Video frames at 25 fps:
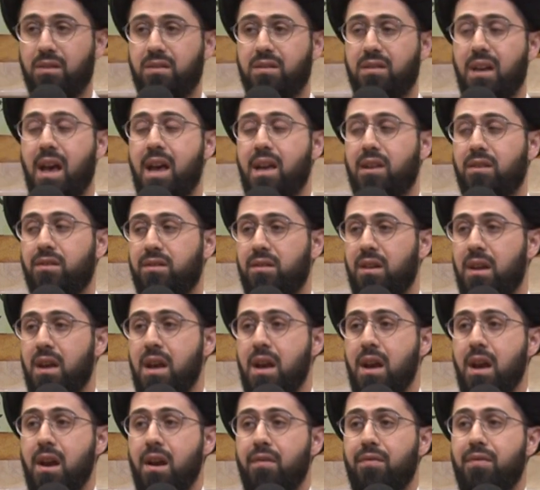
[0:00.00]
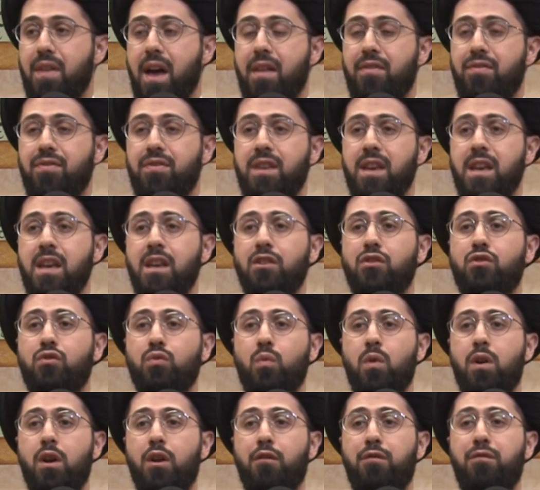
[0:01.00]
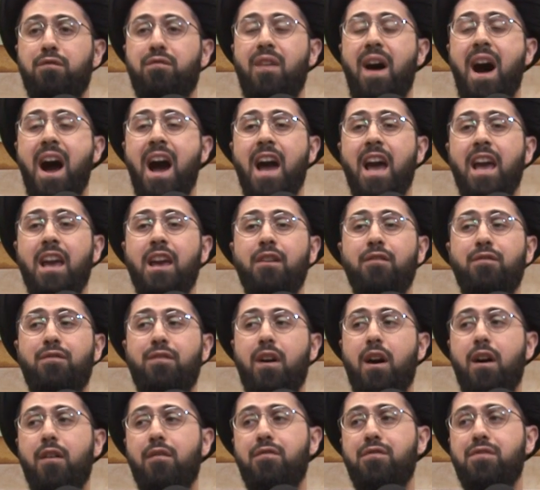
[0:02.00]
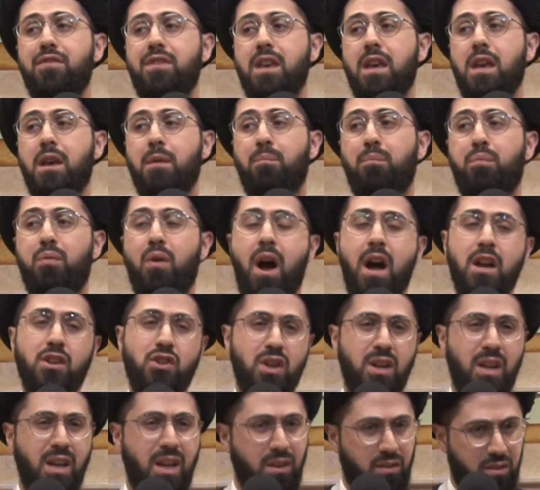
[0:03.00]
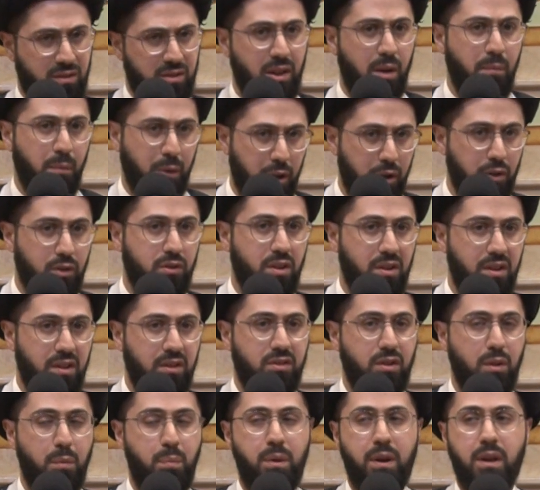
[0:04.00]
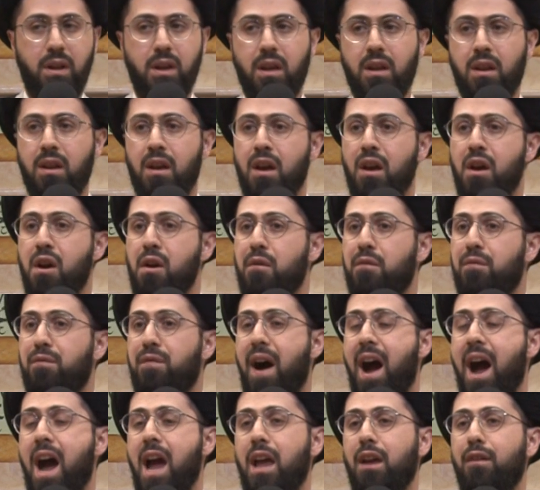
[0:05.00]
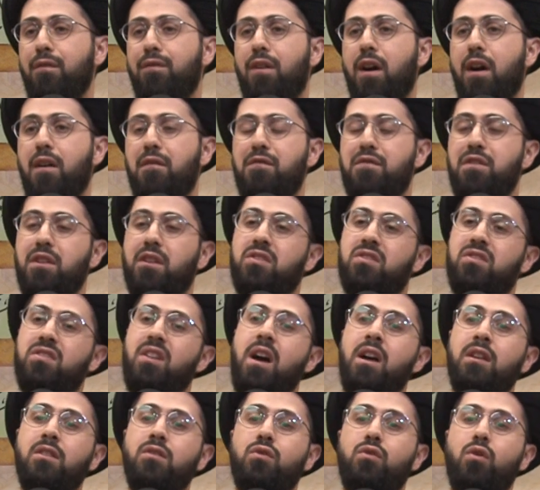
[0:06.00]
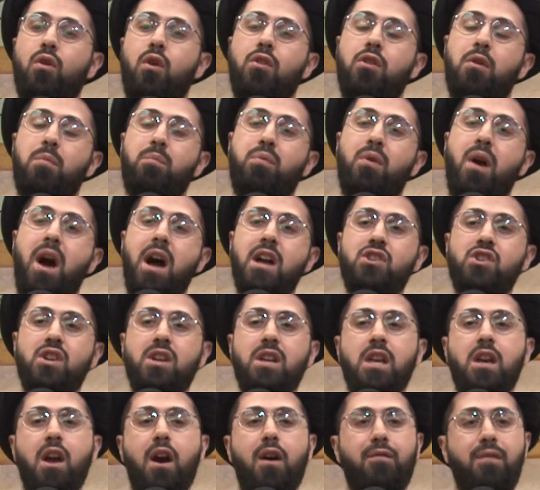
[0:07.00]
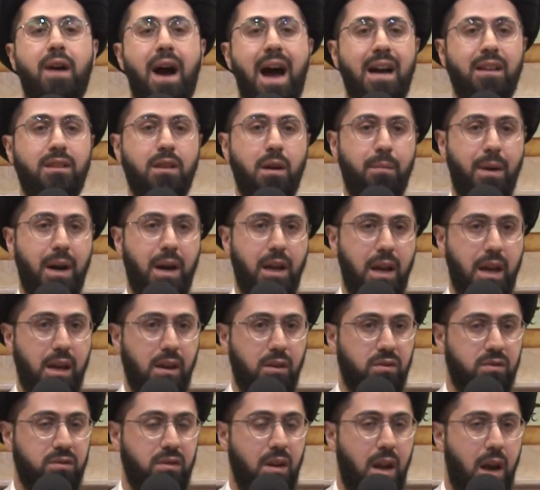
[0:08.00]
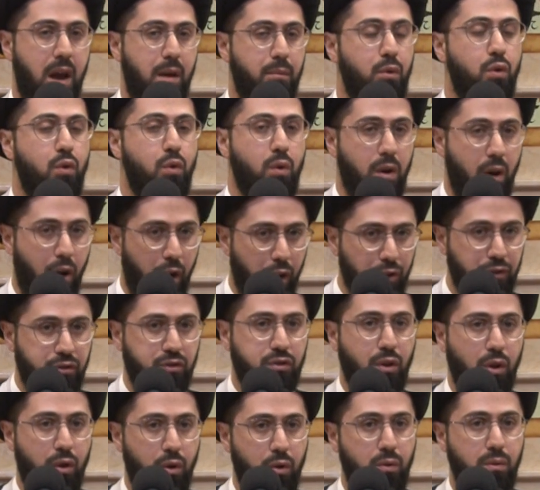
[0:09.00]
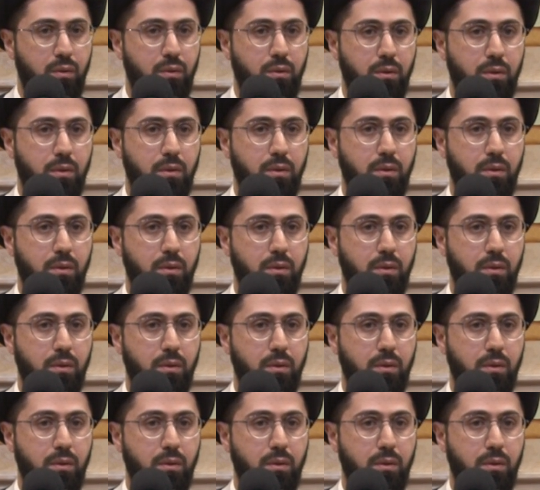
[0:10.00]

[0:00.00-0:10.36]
says that these were five of the progeny, it's similar to this opinion, five of the sons or the progeny of Adam alayhi who were also